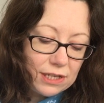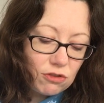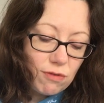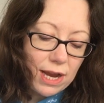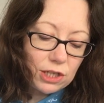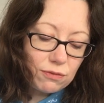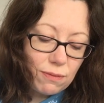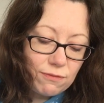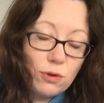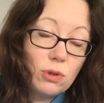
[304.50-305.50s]
it stretched
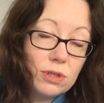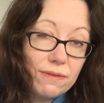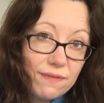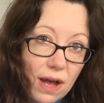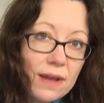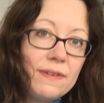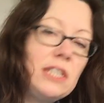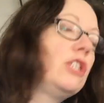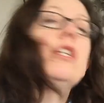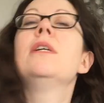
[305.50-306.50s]
from 4 to 5
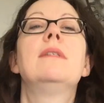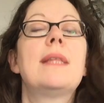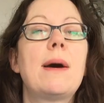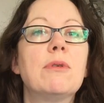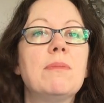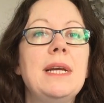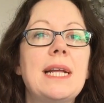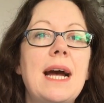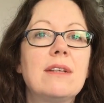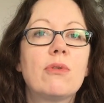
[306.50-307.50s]
inches, that would mean
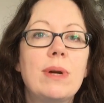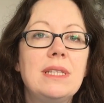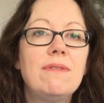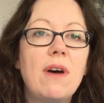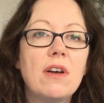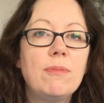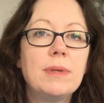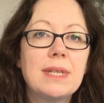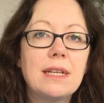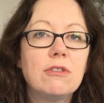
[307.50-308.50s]
it had
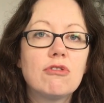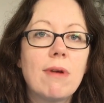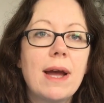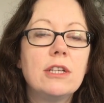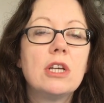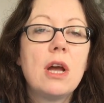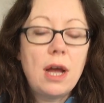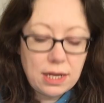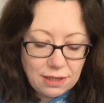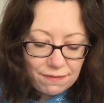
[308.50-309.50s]
25% stretch.
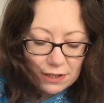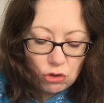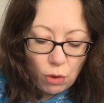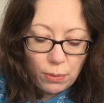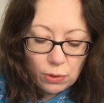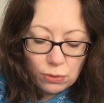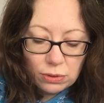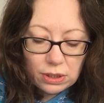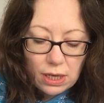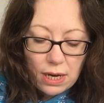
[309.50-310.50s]
And if it
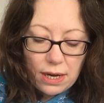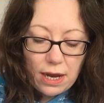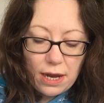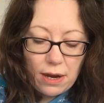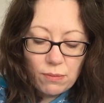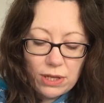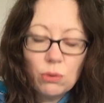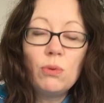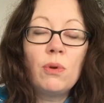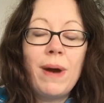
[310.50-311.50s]
doubled and went
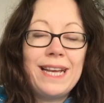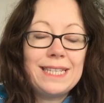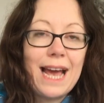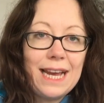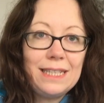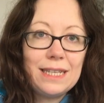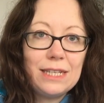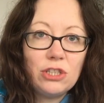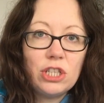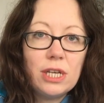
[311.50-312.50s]
all the way to 8
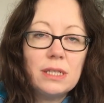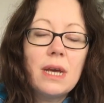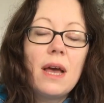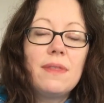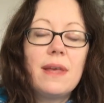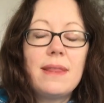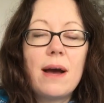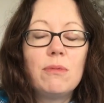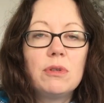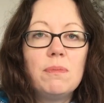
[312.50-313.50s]
inches, then
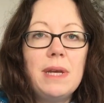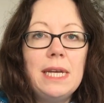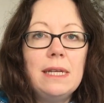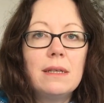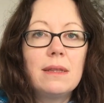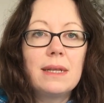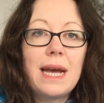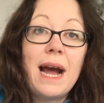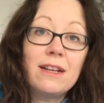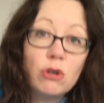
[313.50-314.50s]
that would mean that it
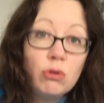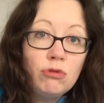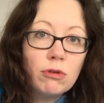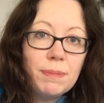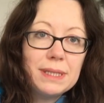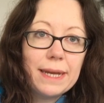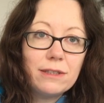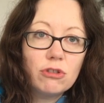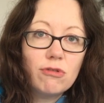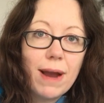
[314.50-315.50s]
had
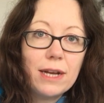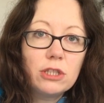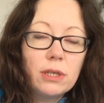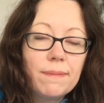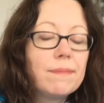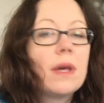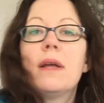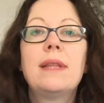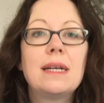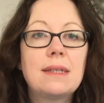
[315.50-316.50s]
100% stretch.
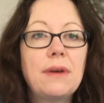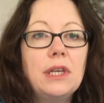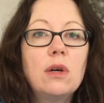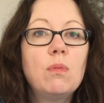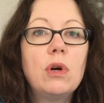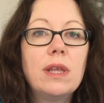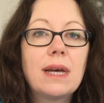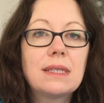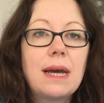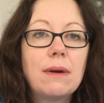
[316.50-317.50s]
And that's how you can work
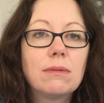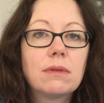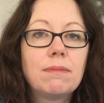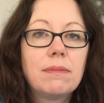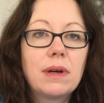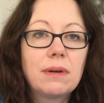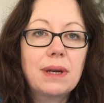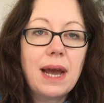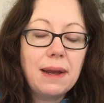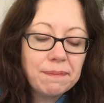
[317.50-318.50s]
that out.
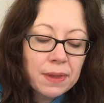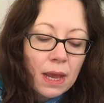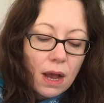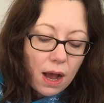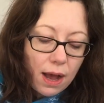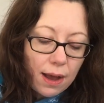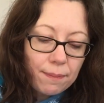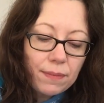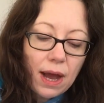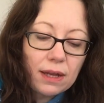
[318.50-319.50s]
Okay,
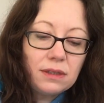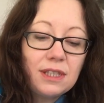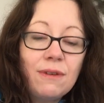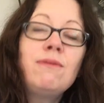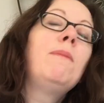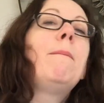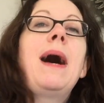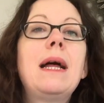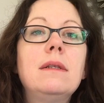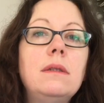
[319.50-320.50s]
and different
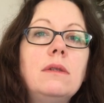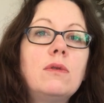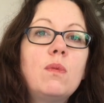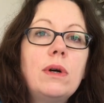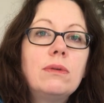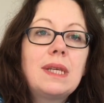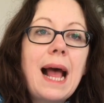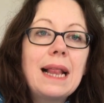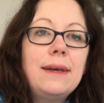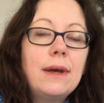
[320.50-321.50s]
patterns will
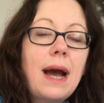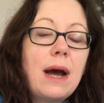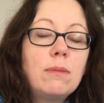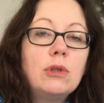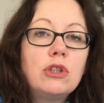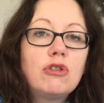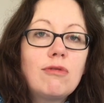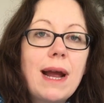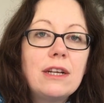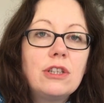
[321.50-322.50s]
tell you how much
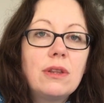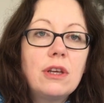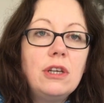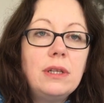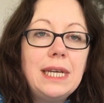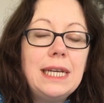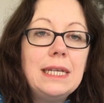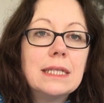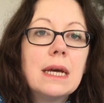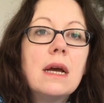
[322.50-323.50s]
stretch that you
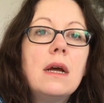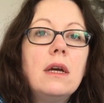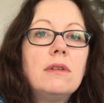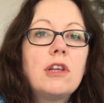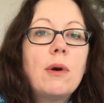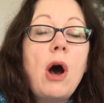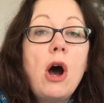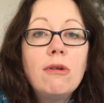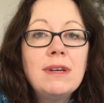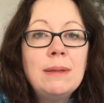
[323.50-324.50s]
need. So
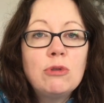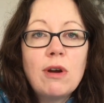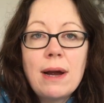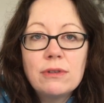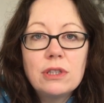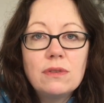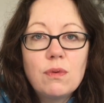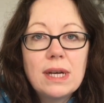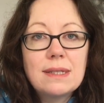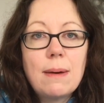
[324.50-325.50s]
harem trousers,
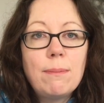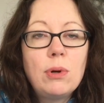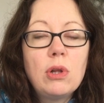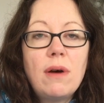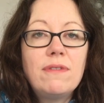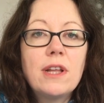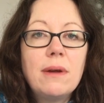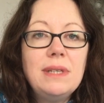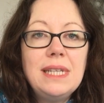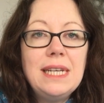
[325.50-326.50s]
for example, often
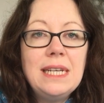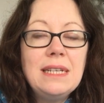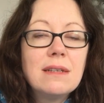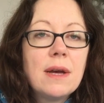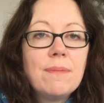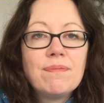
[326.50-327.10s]
only need